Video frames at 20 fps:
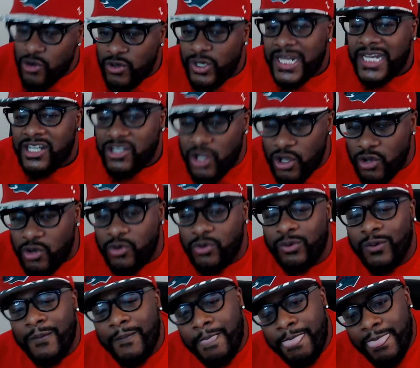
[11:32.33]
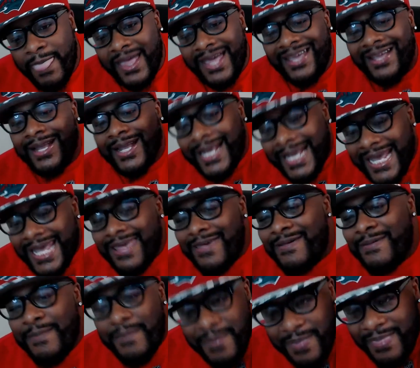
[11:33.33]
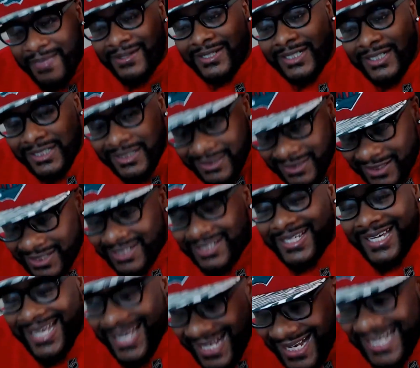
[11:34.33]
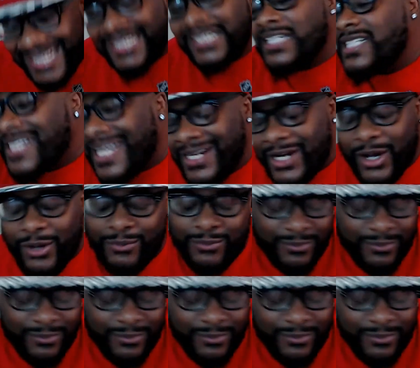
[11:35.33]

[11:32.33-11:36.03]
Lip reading: it do in the casino,